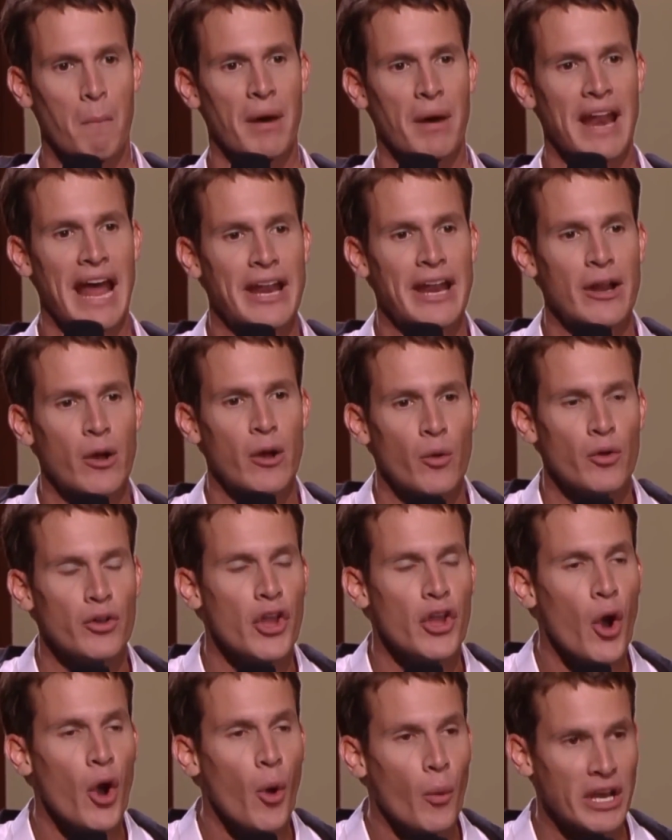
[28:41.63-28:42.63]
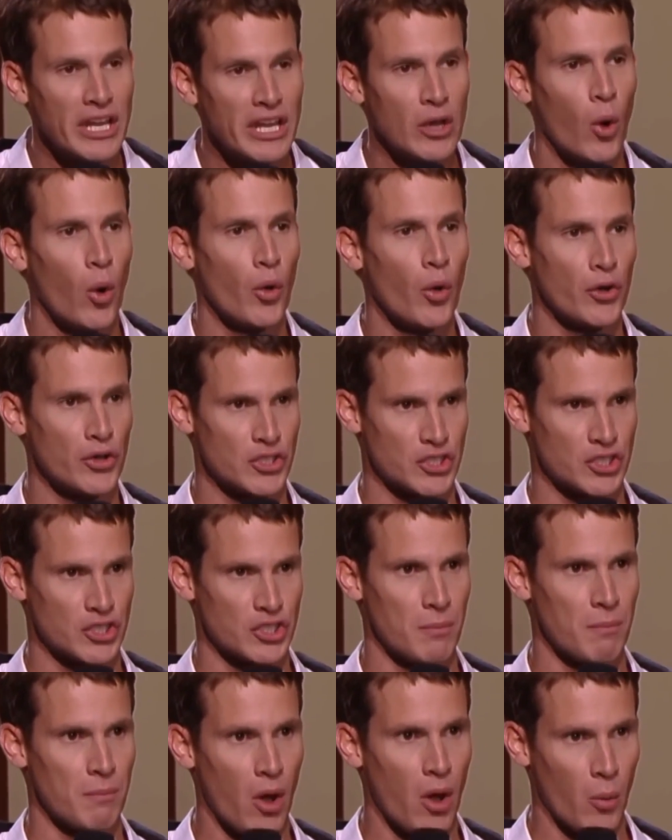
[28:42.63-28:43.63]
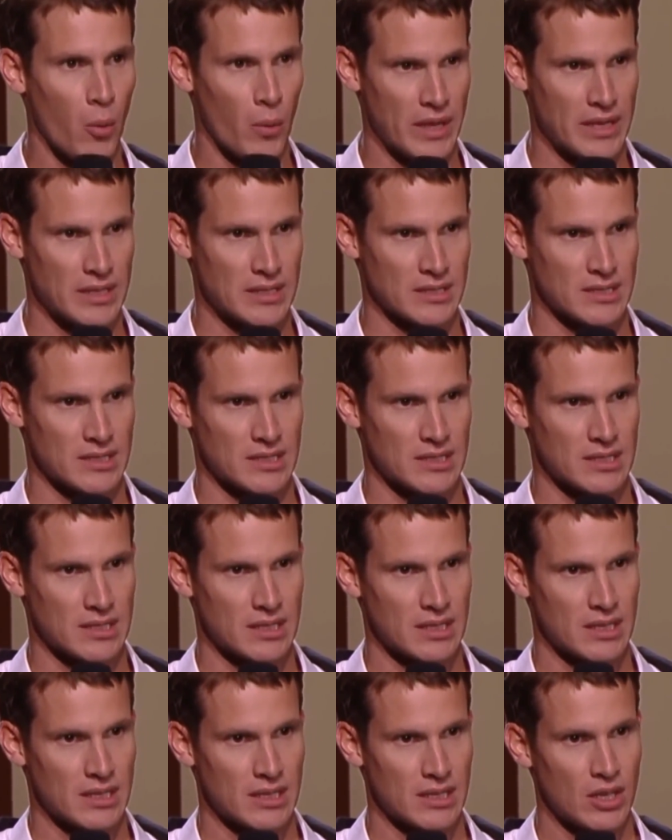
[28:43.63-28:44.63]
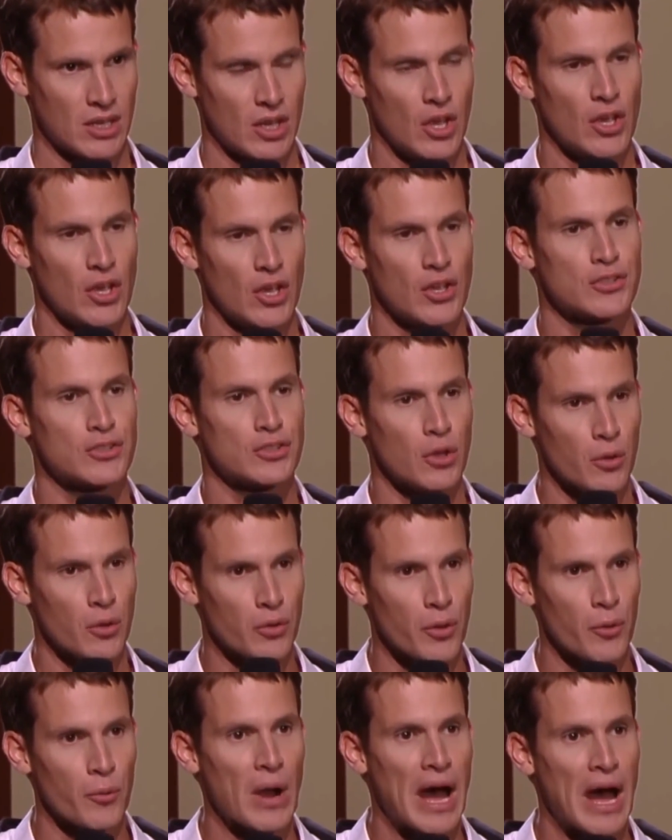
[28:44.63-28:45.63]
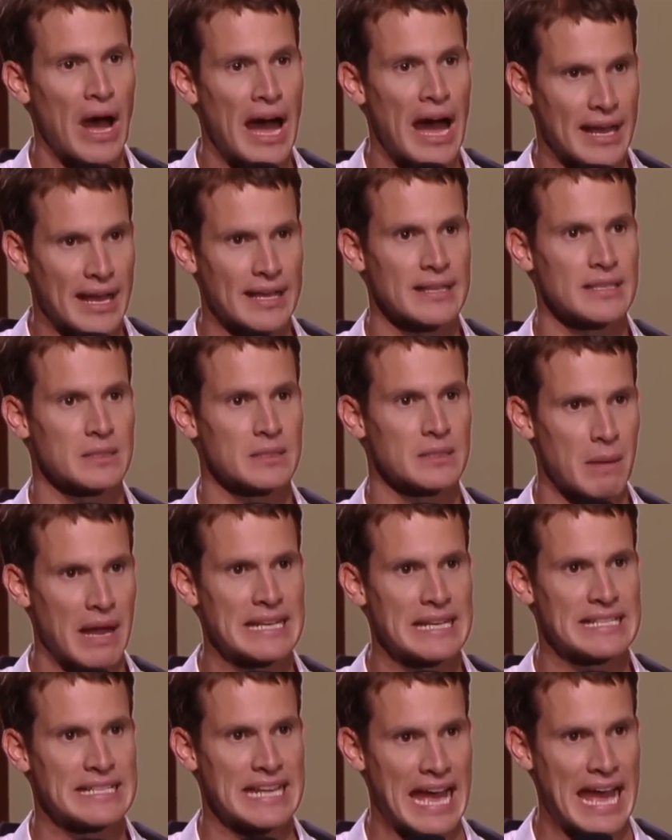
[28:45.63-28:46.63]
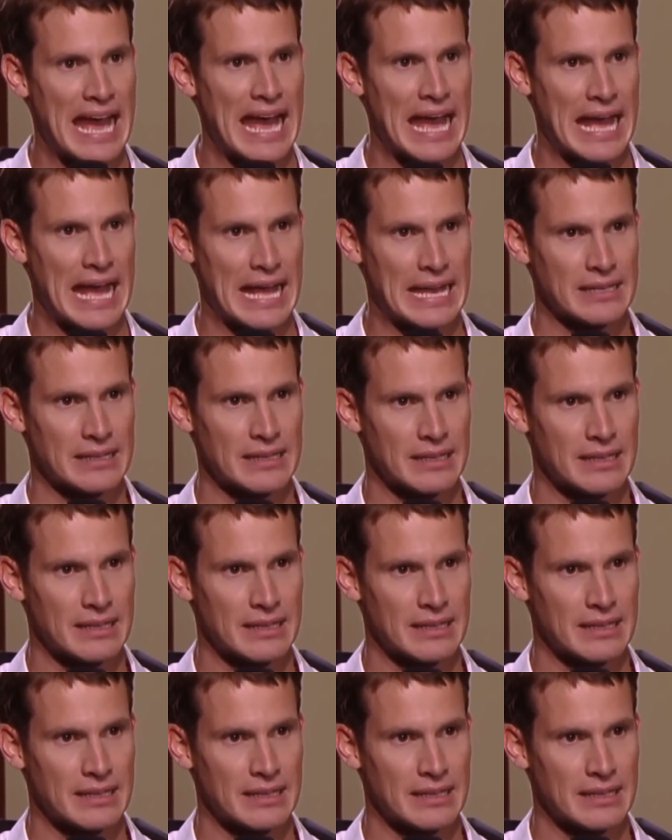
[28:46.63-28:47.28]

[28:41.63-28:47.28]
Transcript: But I don't know any older Samoans. So The Rock is my dad.